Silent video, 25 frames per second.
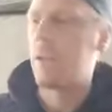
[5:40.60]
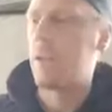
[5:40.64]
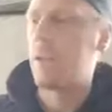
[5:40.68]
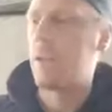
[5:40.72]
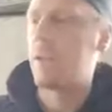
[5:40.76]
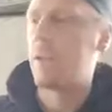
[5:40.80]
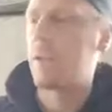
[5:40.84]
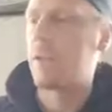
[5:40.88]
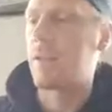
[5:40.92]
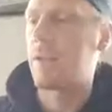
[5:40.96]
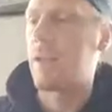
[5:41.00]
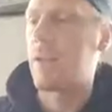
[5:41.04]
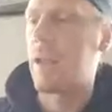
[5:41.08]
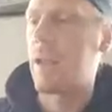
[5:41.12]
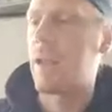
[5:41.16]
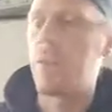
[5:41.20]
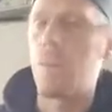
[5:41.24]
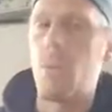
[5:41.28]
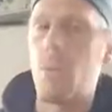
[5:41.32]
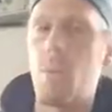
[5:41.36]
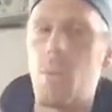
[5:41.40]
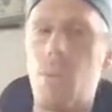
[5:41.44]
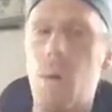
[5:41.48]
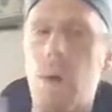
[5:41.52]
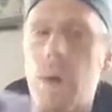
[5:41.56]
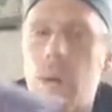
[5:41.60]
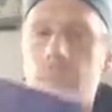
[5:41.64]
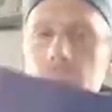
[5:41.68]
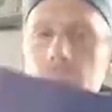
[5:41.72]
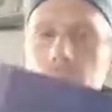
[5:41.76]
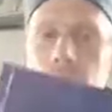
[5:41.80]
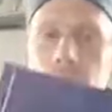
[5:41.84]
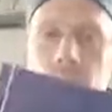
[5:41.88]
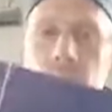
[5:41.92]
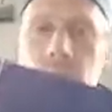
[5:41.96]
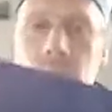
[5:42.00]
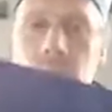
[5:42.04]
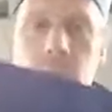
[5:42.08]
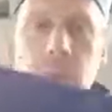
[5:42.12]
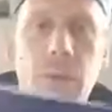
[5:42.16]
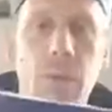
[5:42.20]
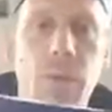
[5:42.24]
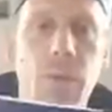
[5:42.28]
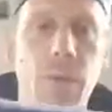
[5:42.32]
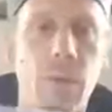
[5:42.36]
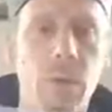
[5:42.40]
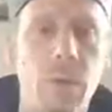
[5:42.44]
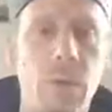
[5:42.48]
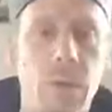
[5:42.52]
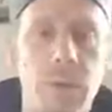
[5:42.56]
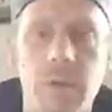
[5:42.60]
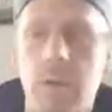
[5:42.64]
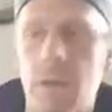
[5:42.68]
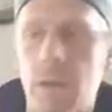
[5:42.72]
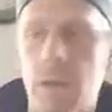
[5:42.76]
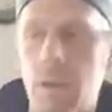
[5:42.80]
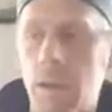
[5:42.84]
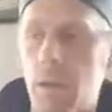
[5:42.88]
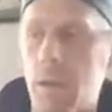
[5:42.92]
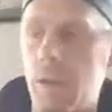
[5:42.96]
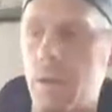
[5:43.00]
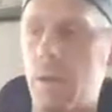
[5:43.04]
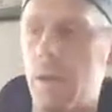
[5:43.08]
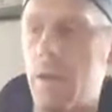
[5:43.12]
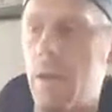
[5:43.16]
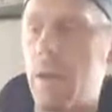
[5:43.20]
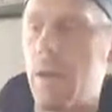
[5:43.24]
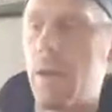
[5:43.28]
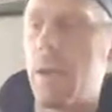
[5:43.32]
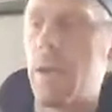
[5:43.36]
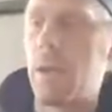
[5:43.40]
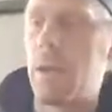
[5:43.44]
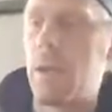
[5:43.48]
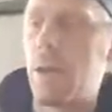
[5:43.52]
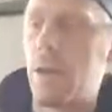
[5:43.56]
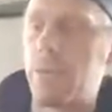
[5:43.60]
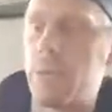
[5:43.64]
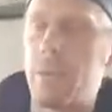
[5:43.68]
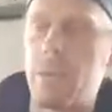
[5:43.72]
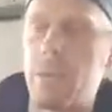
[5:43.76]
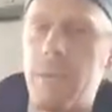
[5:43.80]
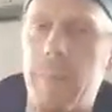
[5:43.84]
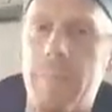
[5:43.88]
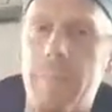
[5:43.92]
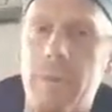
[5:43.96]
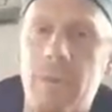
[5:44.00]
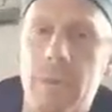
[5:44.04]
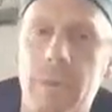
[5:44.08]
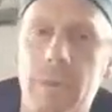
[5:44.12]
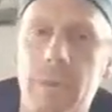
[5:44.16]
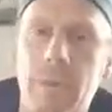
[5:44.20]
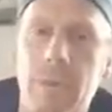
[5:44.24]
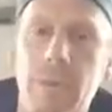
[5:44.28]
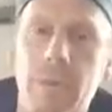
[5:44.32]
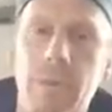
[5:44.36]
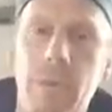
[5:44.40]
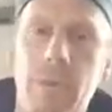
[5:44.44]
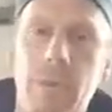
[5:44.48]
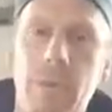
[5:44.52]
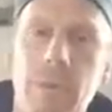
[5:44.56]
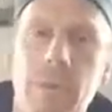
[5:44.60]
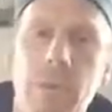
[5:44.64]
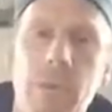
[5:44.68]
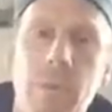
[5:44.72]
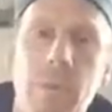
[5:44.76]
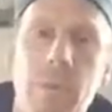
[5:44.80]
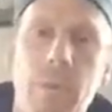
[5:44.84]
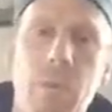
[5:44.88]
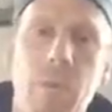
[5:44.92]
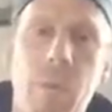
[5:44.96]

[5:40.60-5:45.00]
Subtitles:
inside one book, so you don't need a lot of scriptures. You just use